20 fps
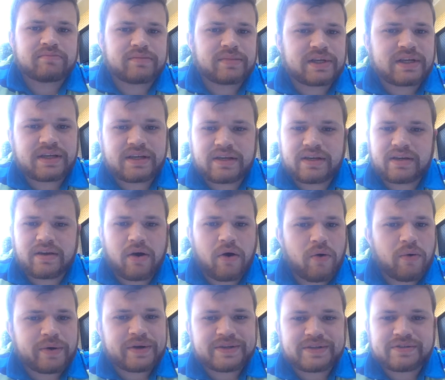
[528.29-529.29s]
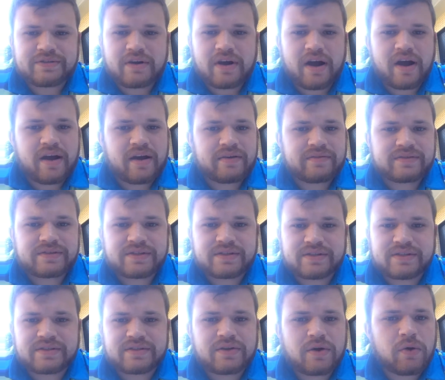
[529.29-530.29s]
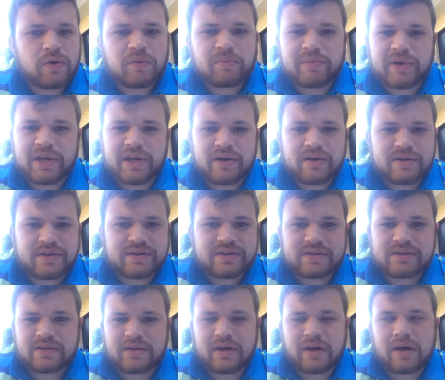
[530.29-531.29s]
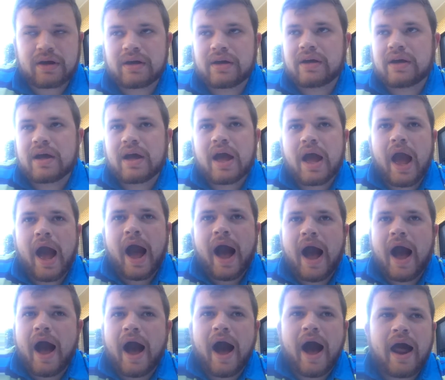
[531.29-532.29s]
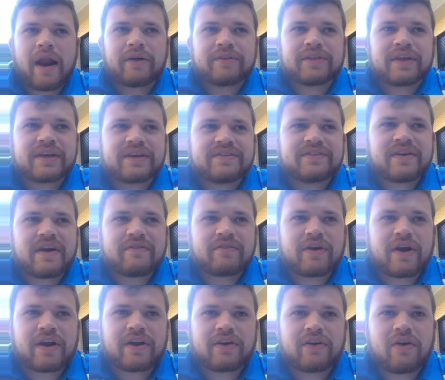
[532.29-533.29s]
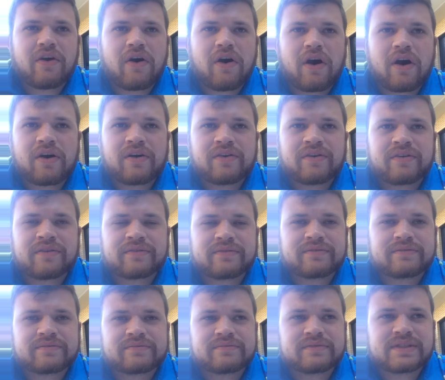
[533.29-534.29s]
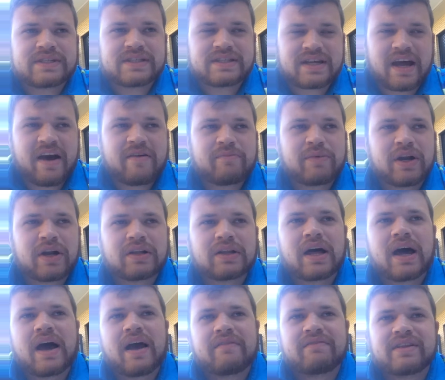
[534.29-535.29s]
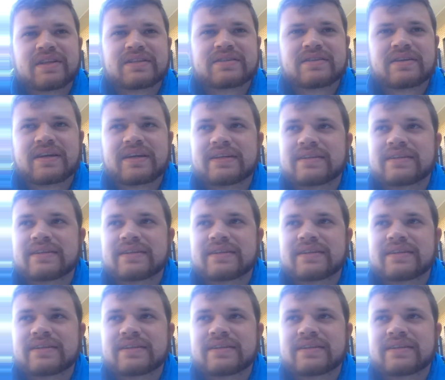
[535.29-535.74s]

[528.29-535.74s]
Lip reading: He always drives just total beaters. I don't think he's ever had a car since I've been alive that's